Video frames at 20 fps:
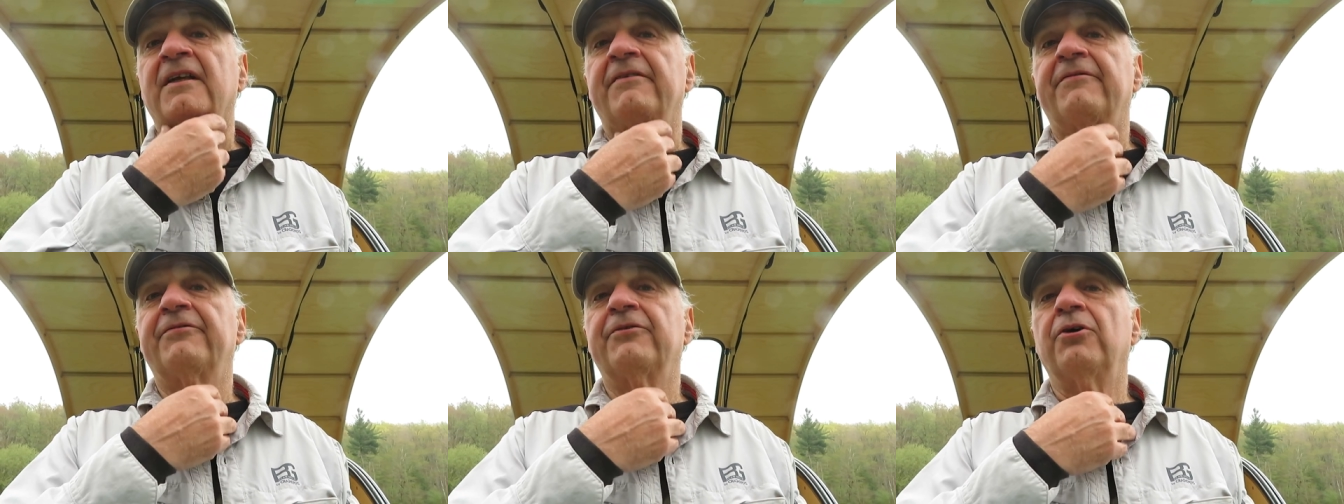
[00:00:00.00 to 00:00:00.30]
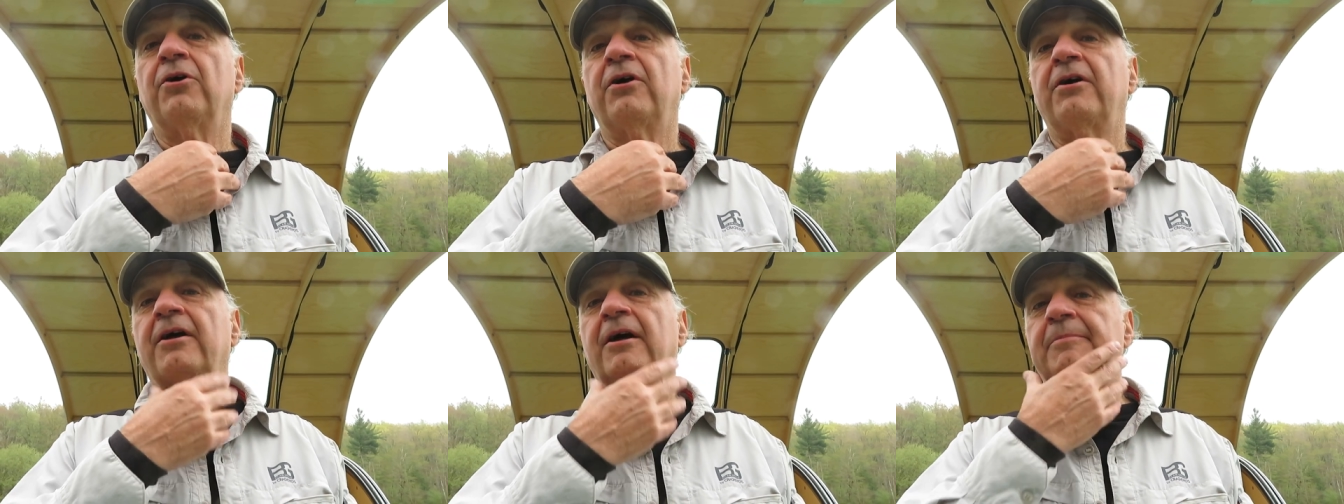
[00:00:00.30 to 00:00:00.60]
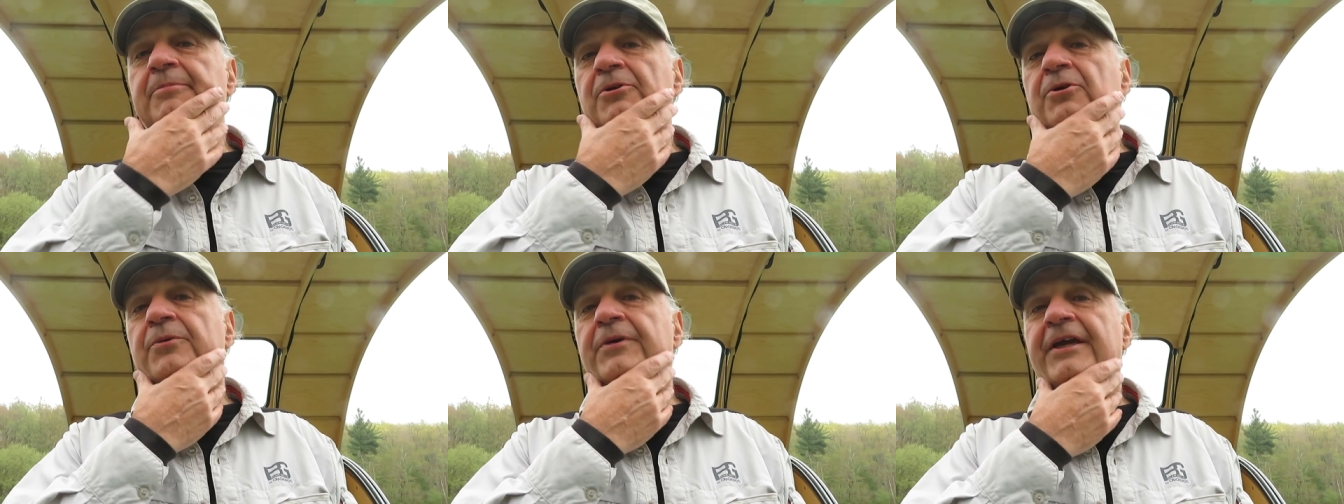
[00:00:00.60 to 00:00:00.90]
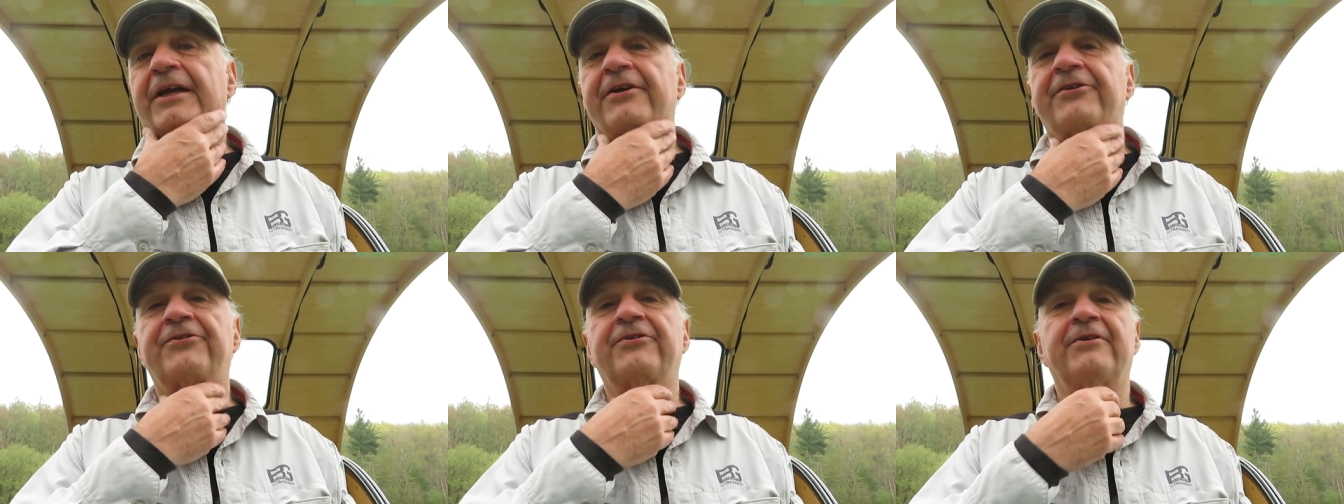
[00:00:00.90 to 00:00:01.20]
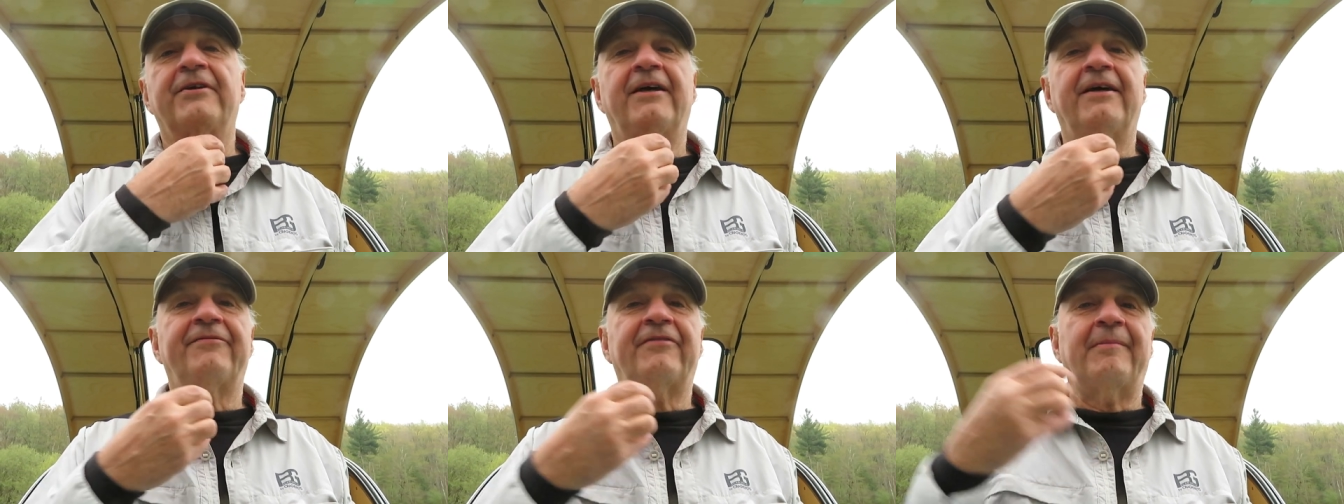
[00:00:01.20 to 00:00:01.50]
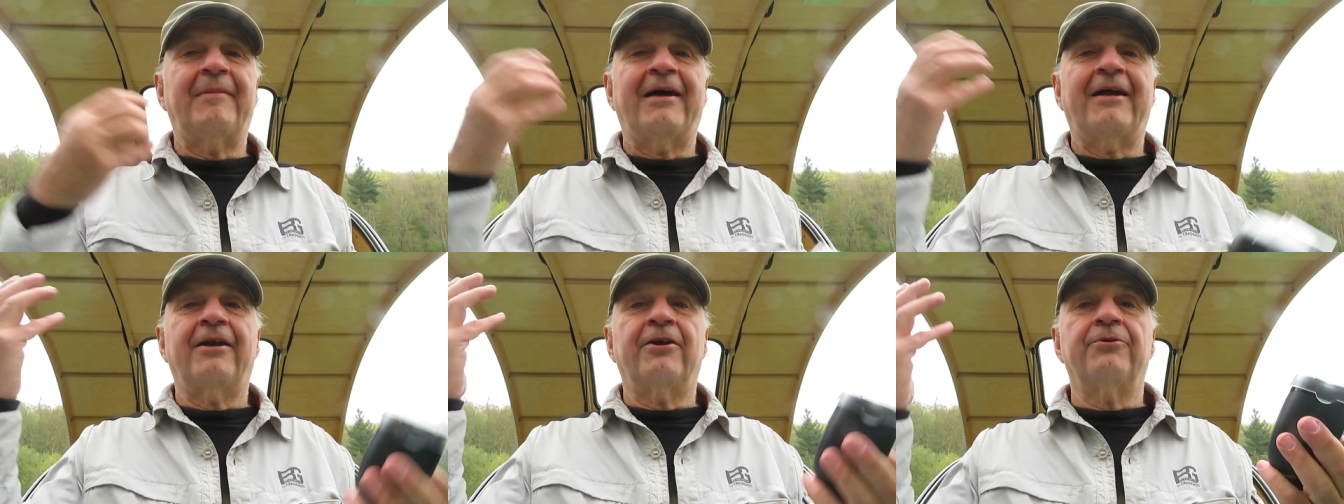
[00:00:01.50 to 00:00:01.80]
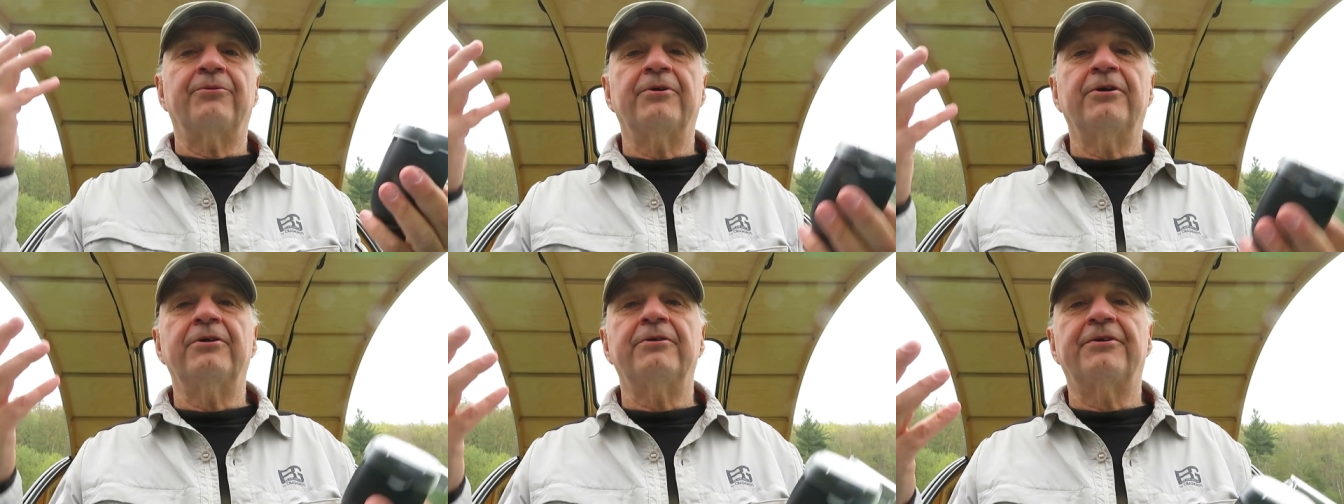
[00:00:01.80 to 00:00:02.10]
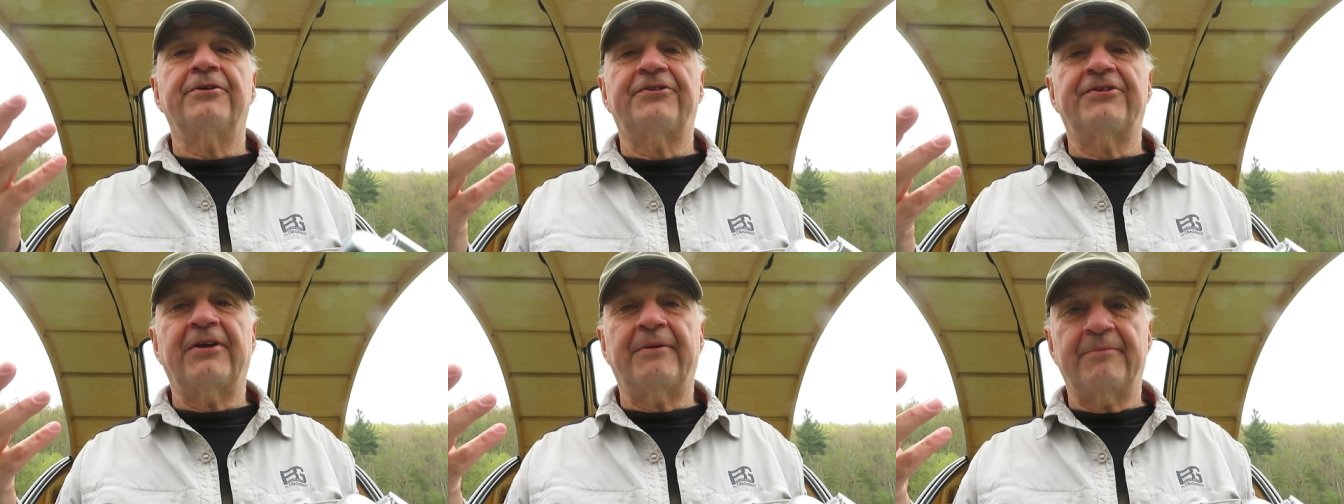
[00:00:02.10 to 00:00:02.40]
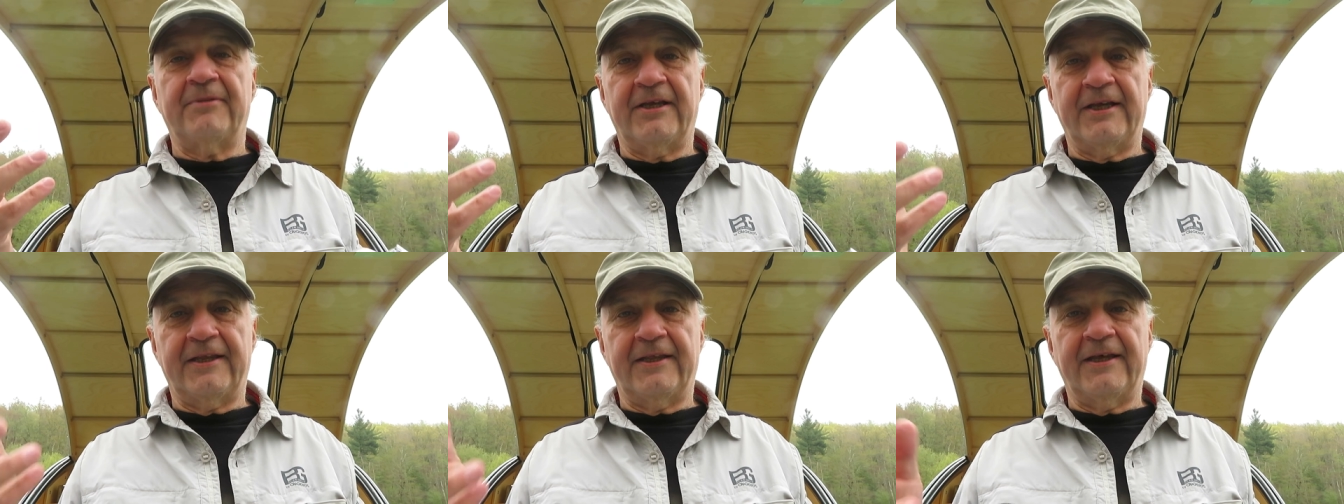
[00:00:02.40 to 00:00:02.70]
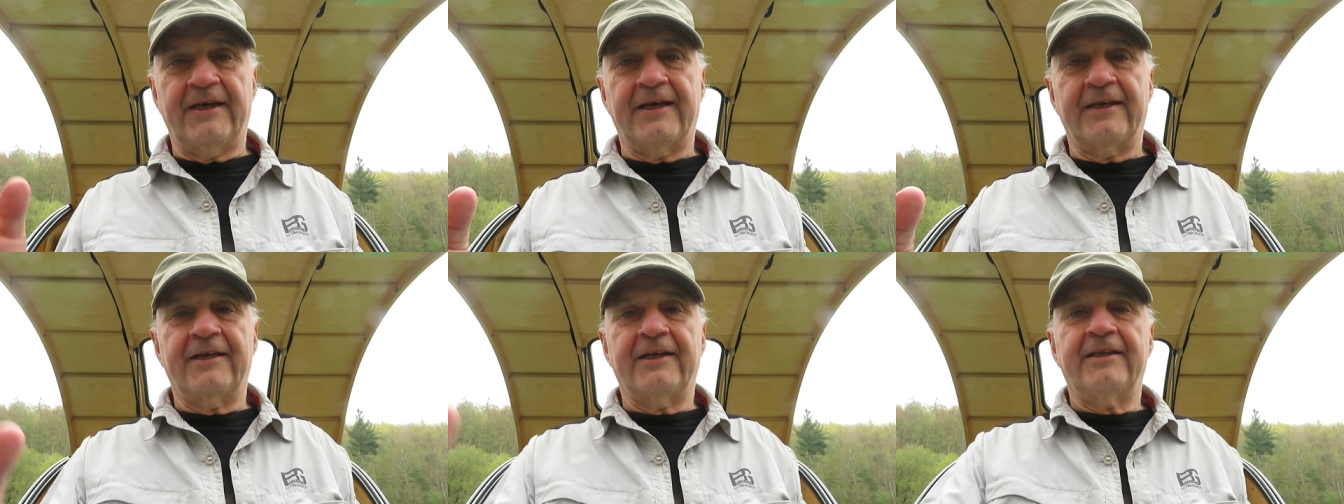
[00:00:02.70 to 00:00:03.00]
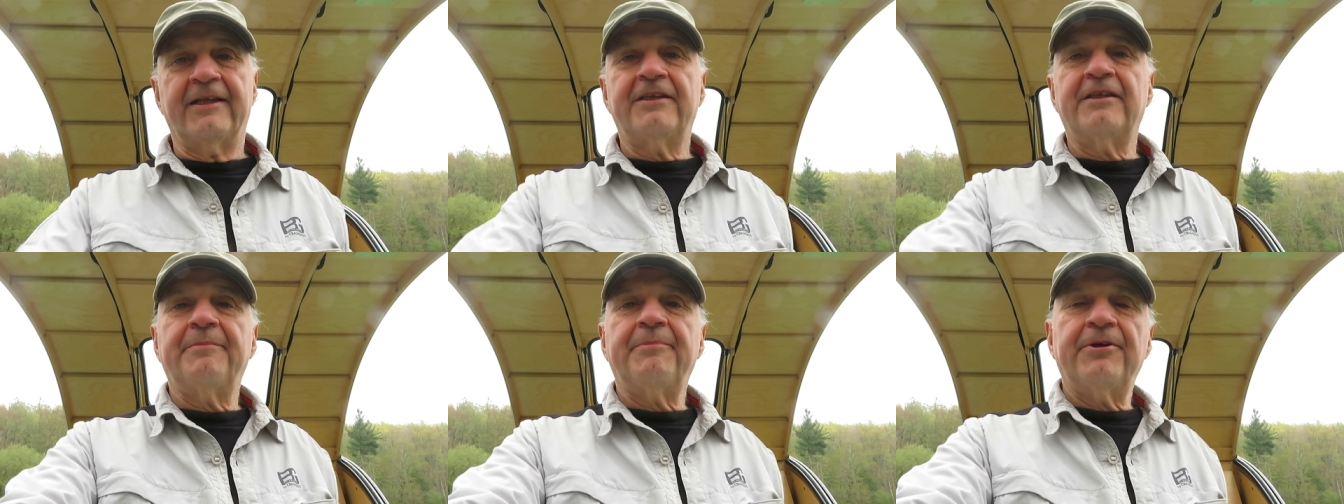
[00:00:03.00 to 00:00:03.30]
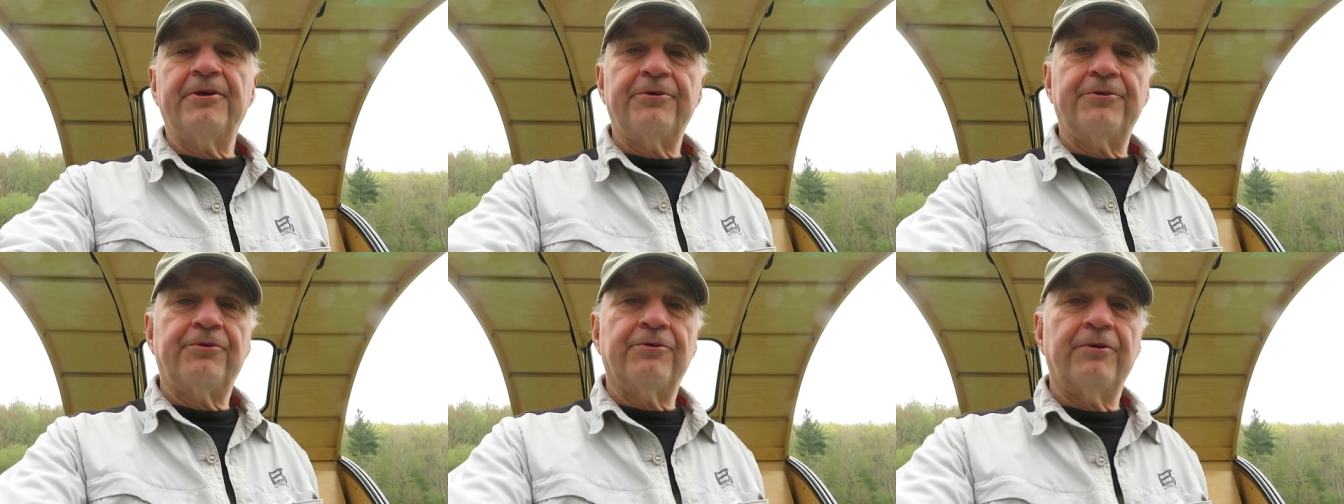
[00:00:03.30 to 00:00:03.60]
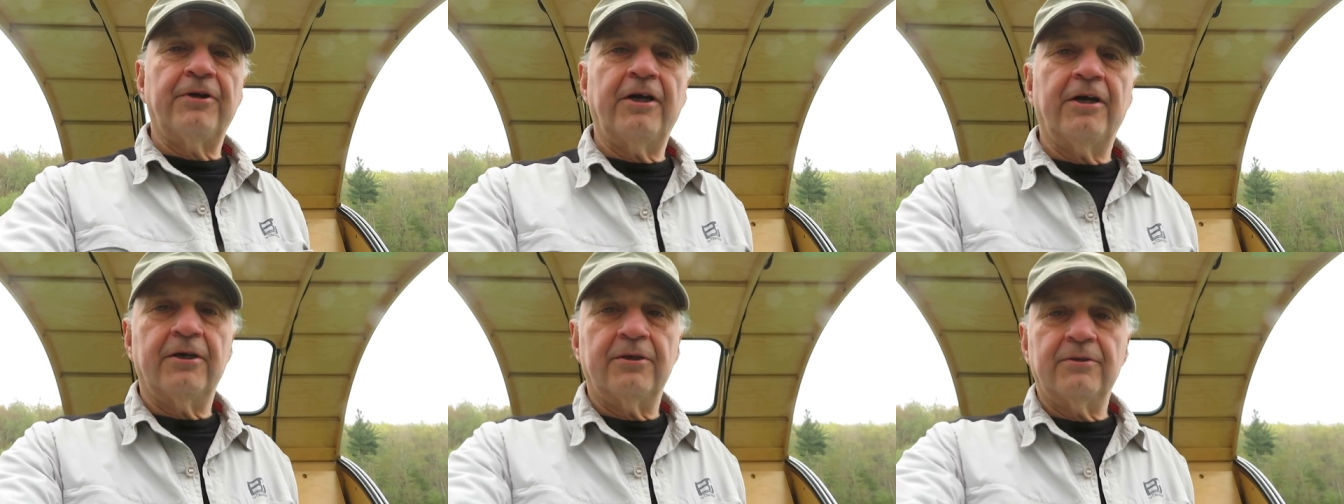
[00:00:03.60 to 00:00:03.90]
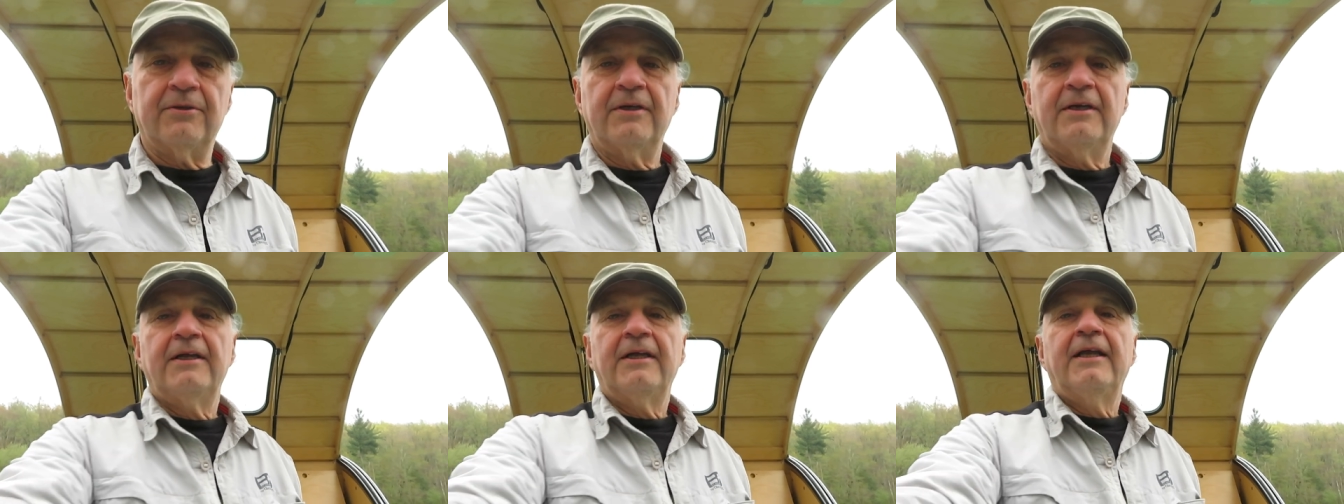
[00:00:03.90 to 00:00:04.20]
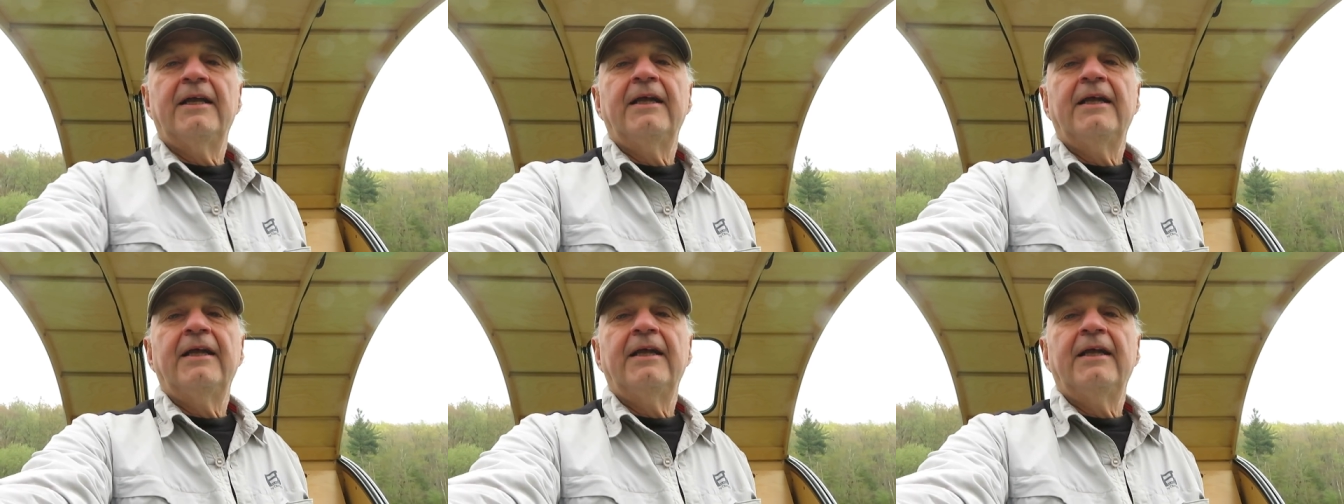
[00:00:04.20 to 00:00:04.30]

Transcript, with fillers: for a couple of weeks, uh, if I'm out on the road or something like that, and I let the beard grow,